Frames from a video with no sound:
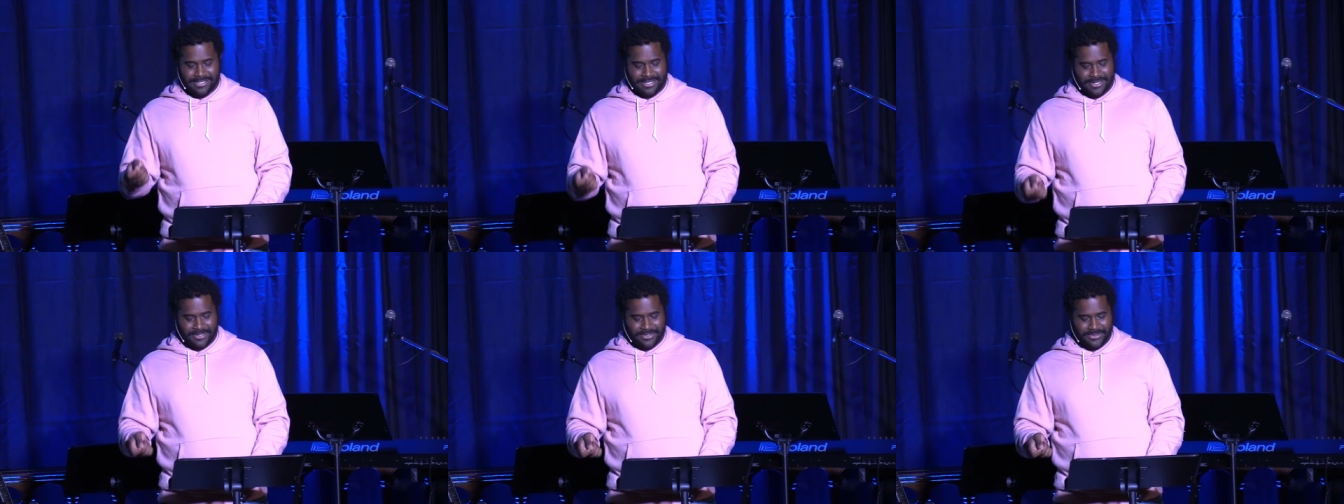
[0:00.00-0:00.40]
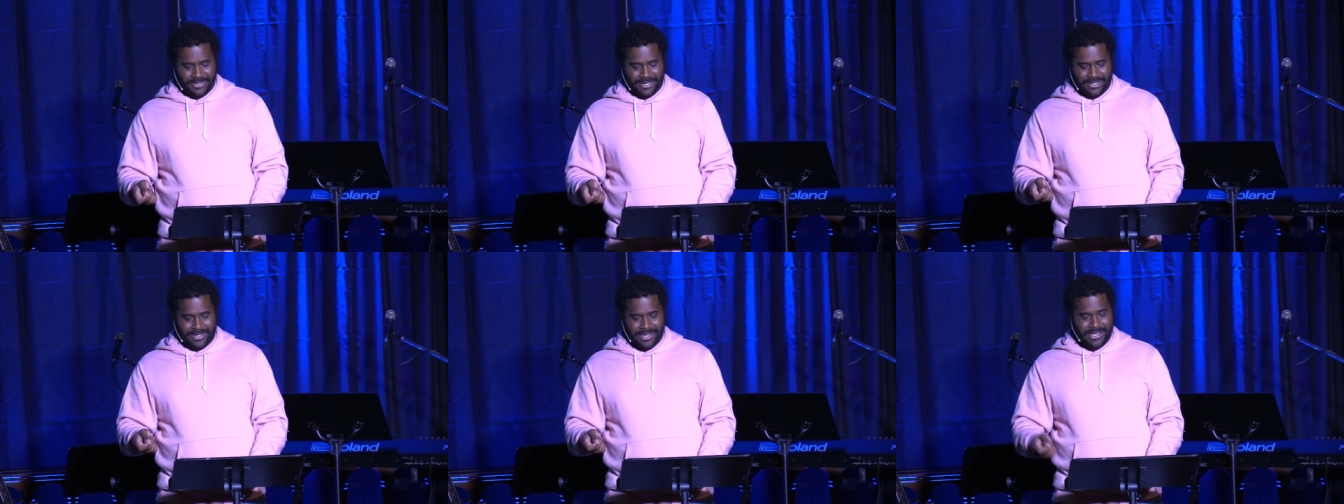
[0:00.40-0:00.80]
children.
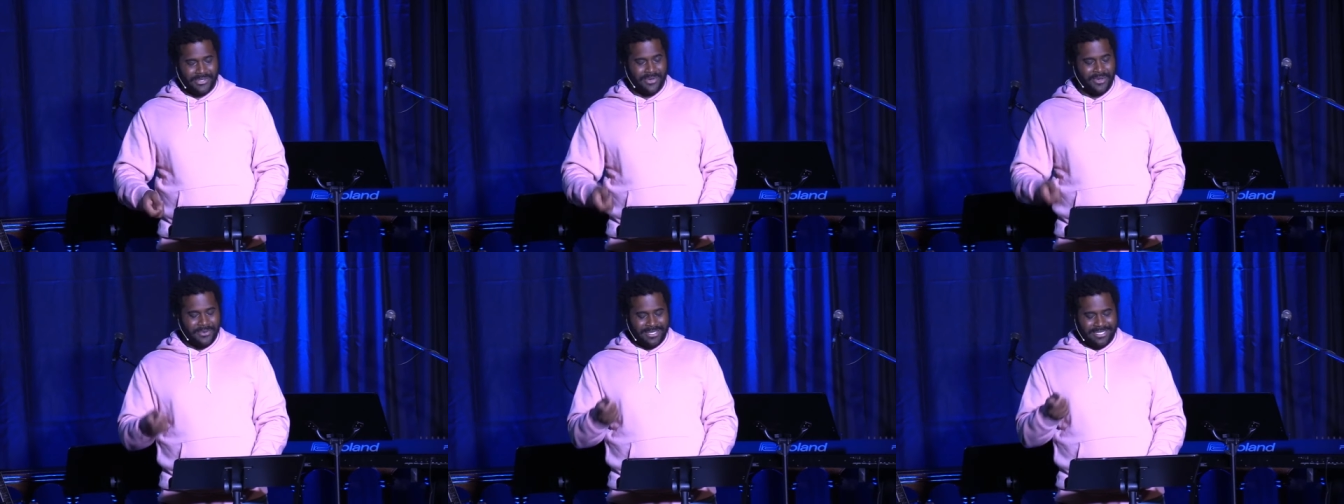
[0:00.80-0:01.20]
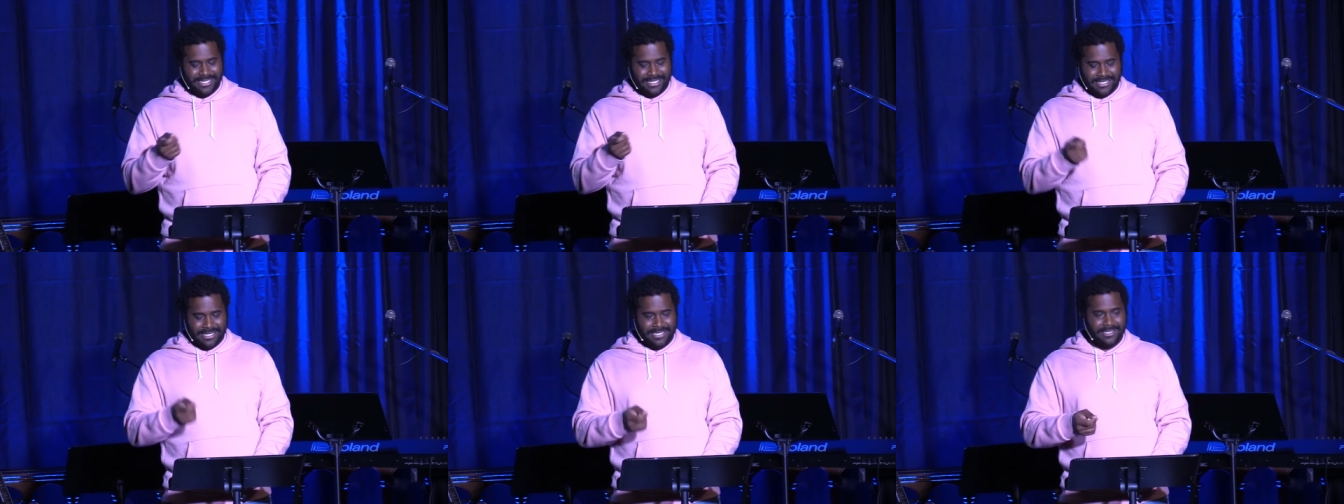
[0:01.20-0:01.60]
So here we see
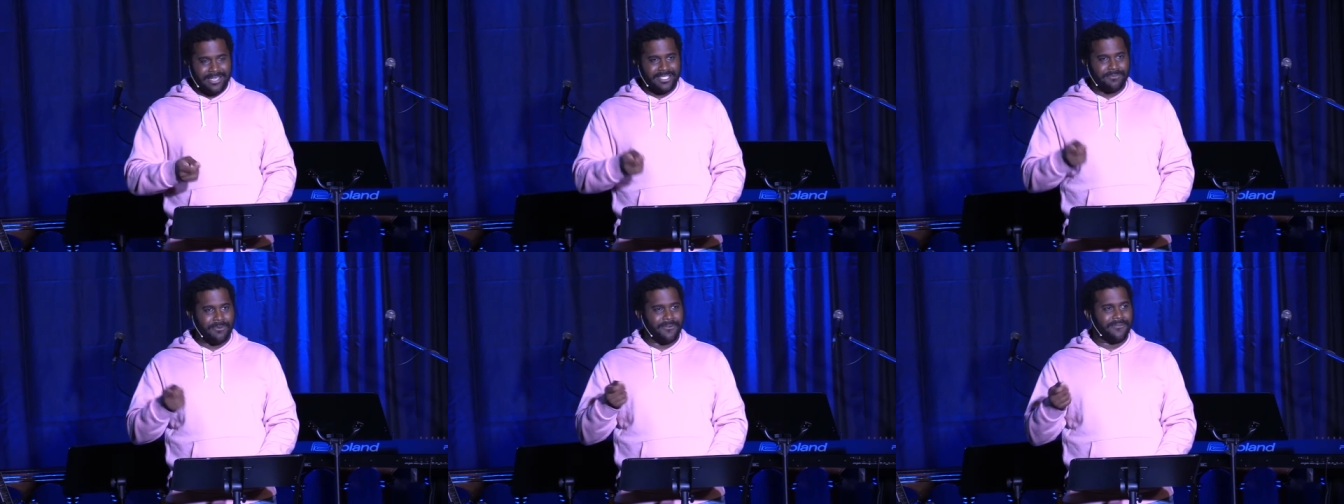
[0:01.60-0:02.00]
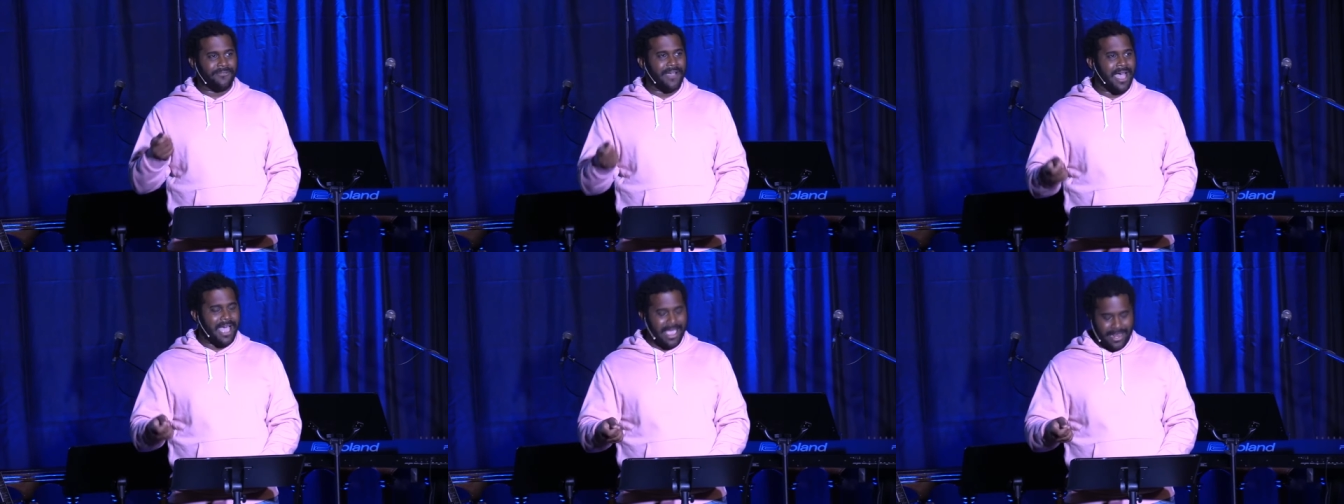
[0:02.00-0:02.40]
Jesus
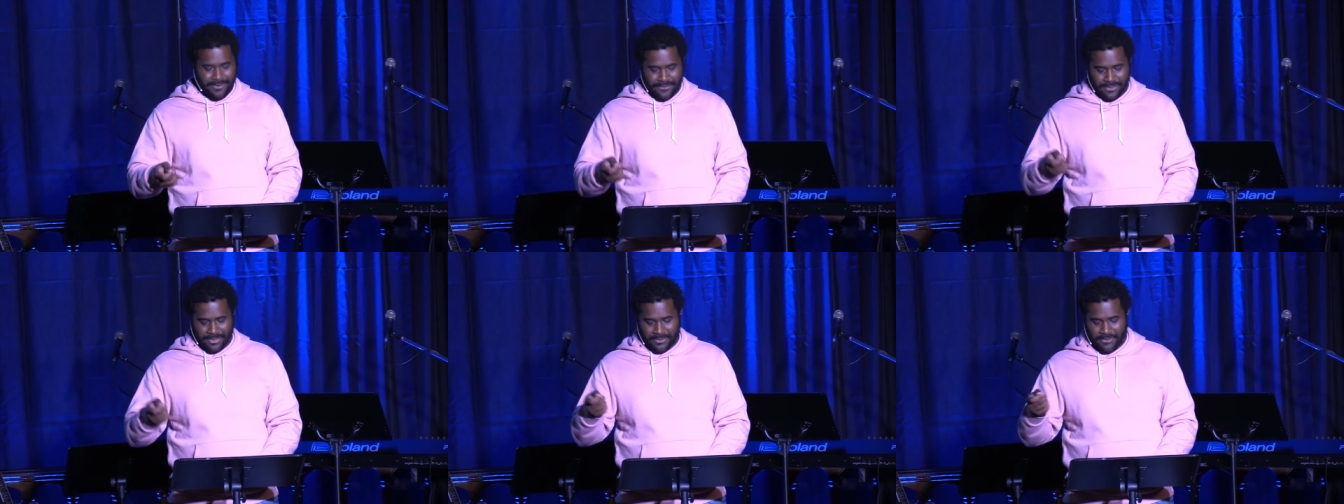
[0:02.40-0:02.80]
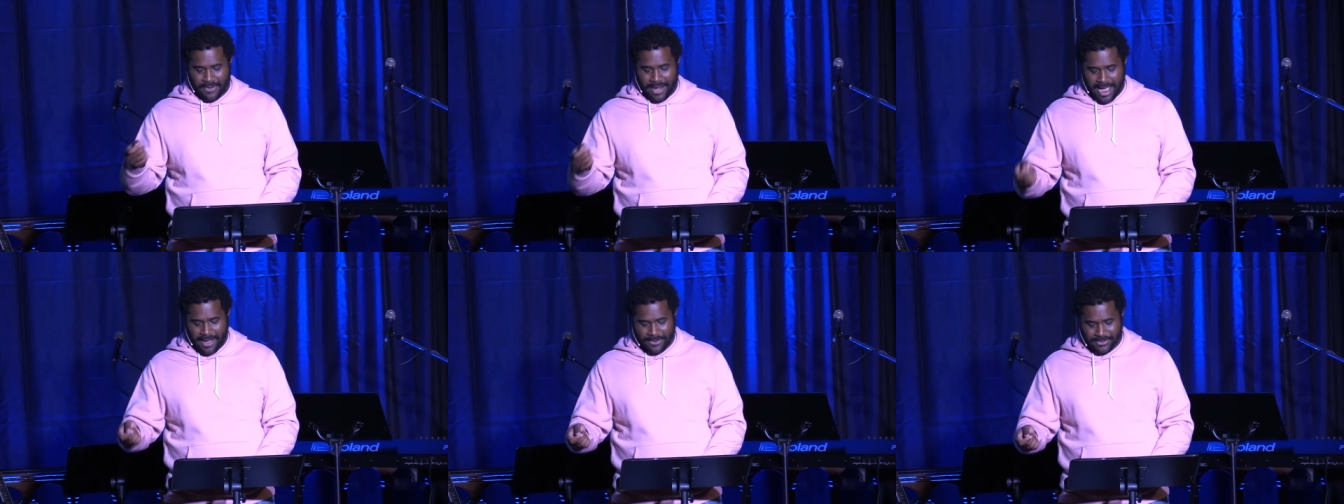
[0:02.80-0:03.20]
provide for the
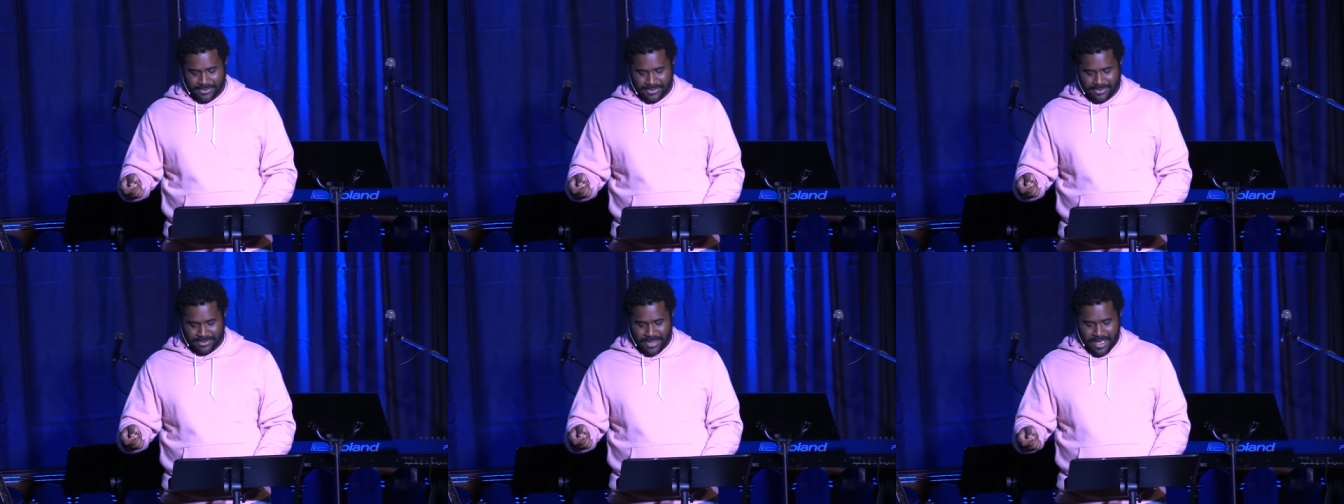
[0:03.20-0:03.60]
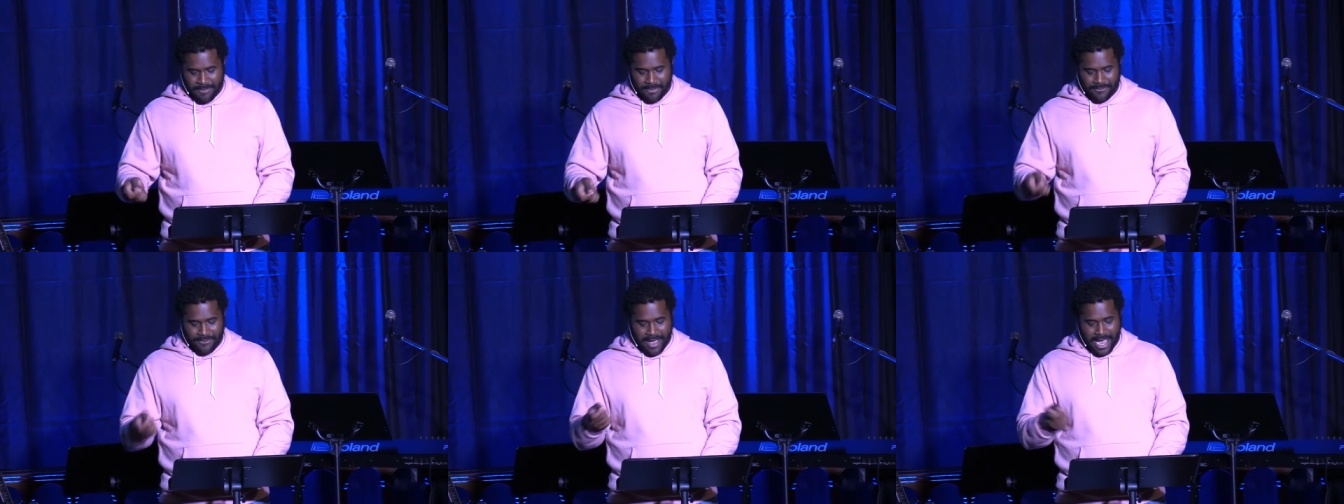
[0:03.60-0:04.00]
crowds,
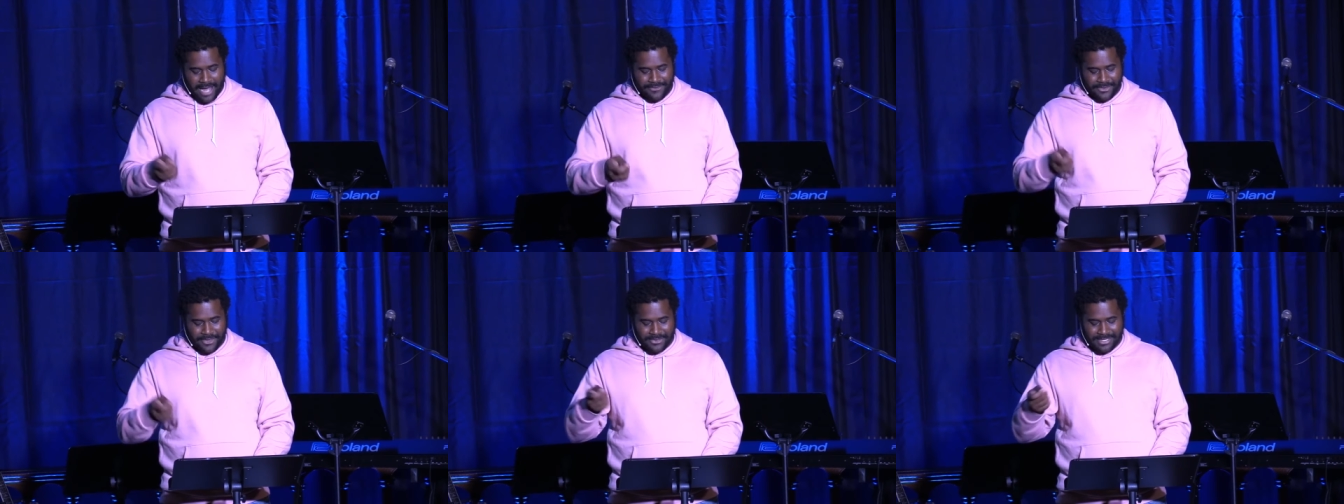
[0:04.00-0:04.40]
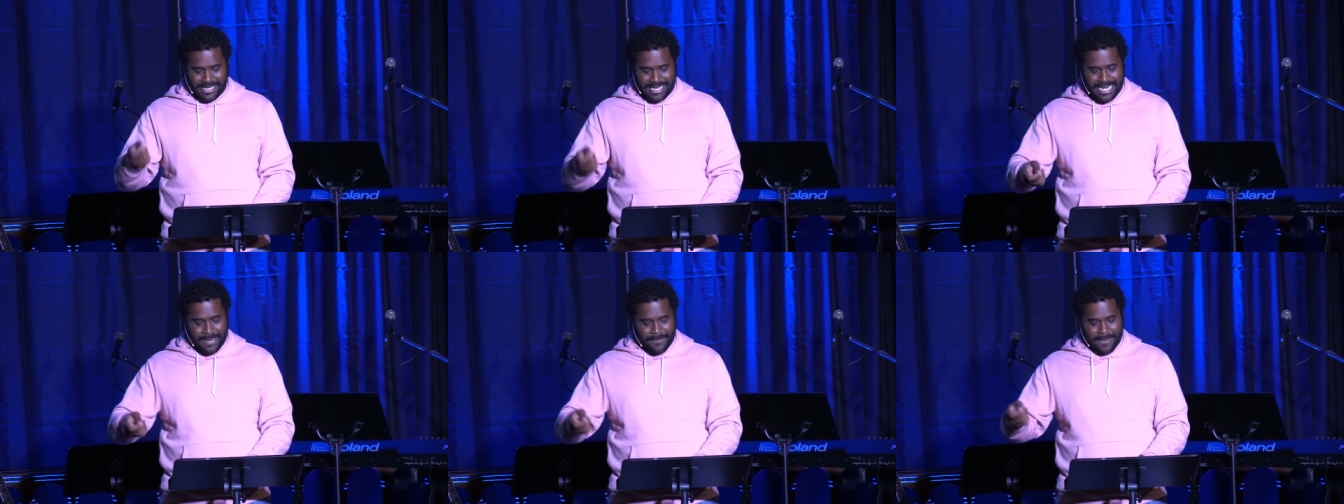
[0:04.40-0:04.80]
provide for those
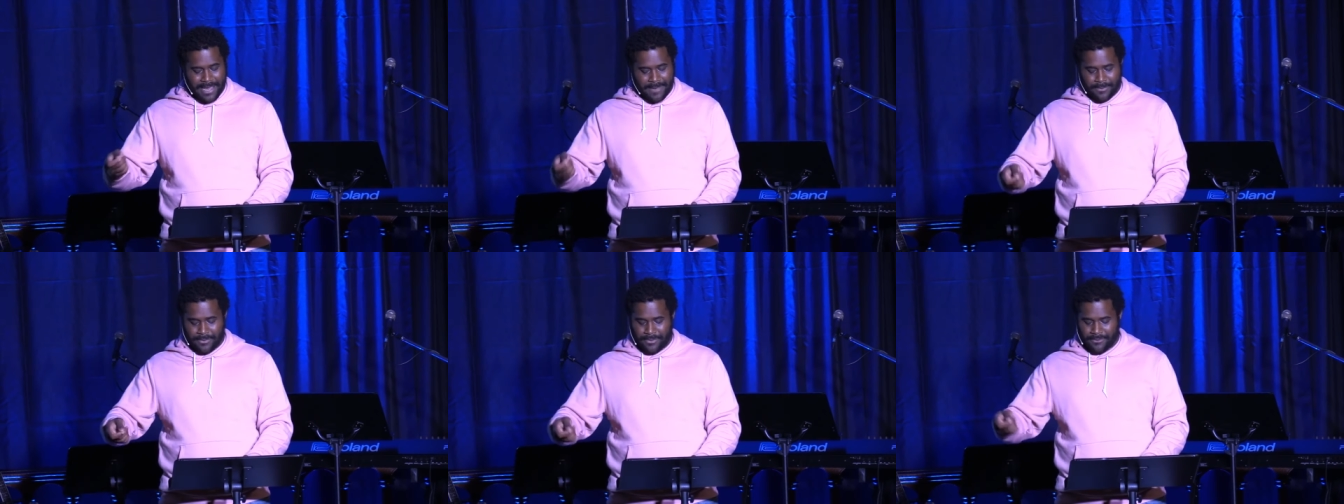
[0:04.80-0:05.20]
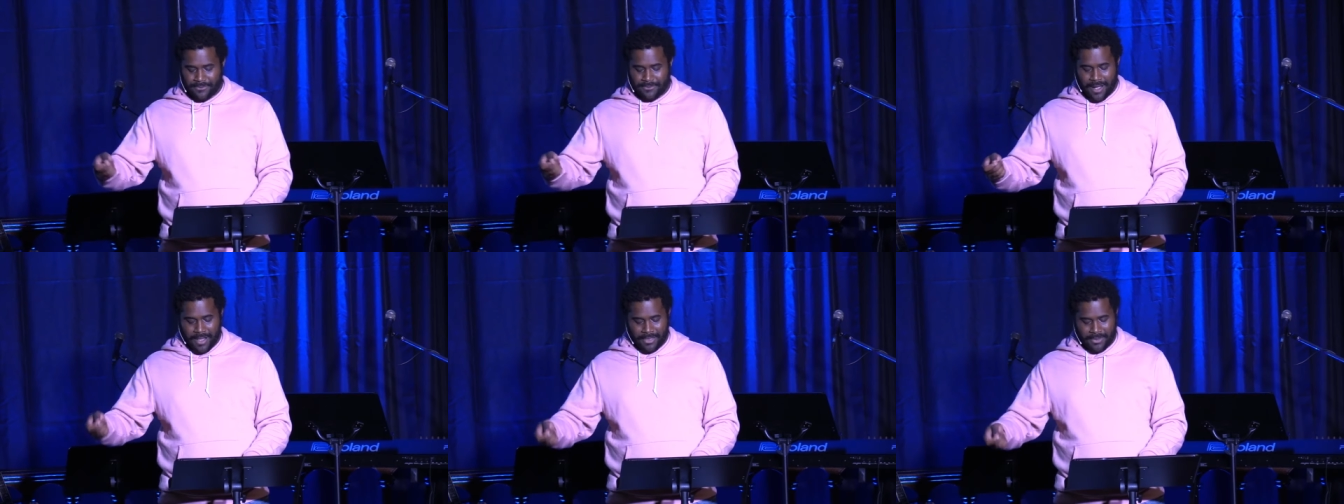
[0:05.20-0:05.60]
needy people who
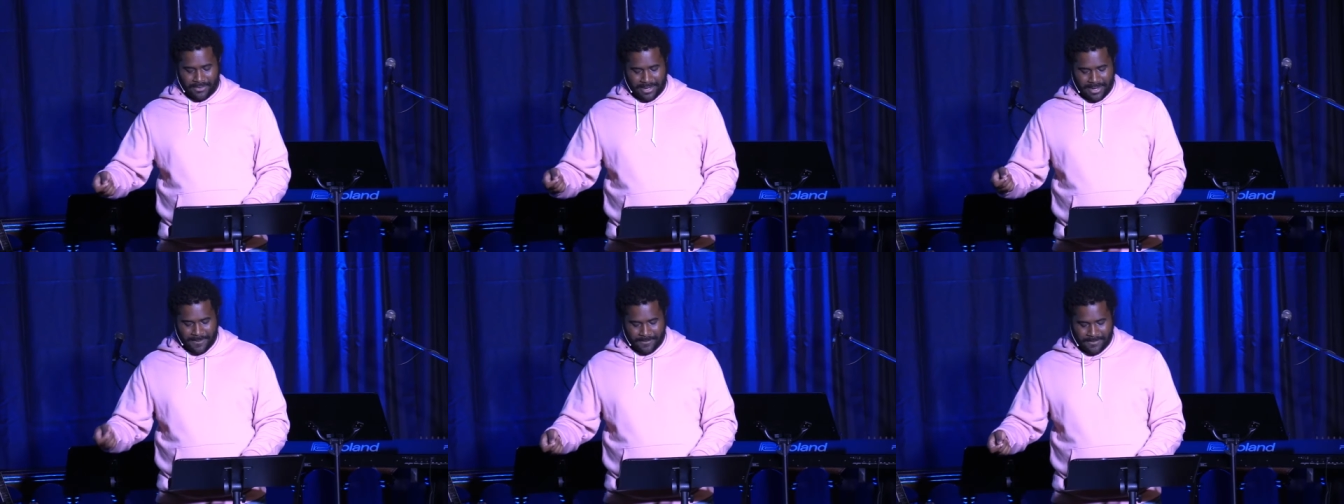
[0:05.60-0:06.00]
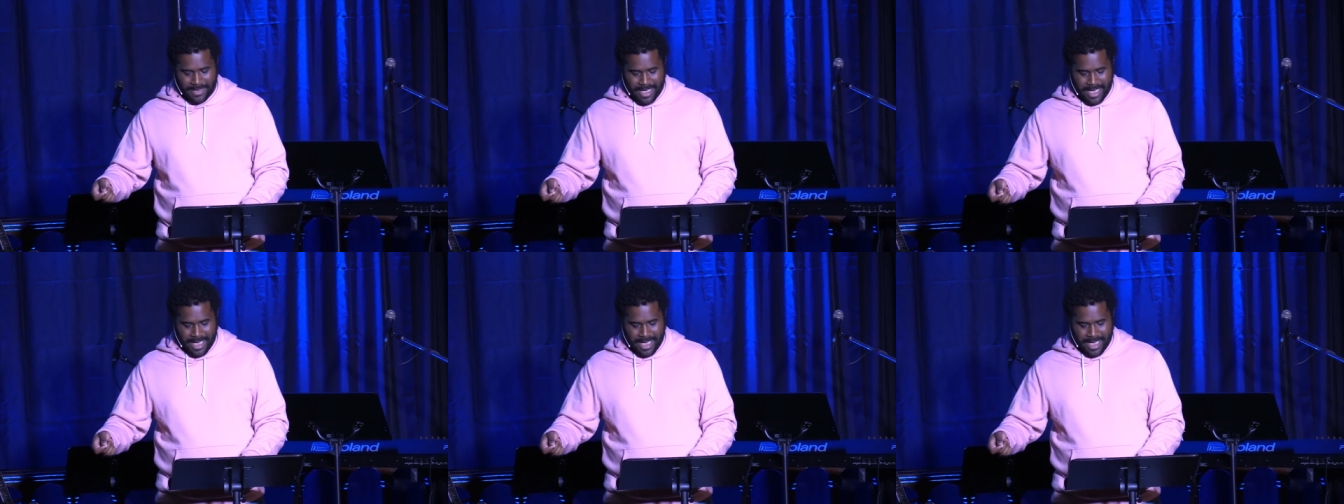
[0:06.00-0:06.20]
followed him.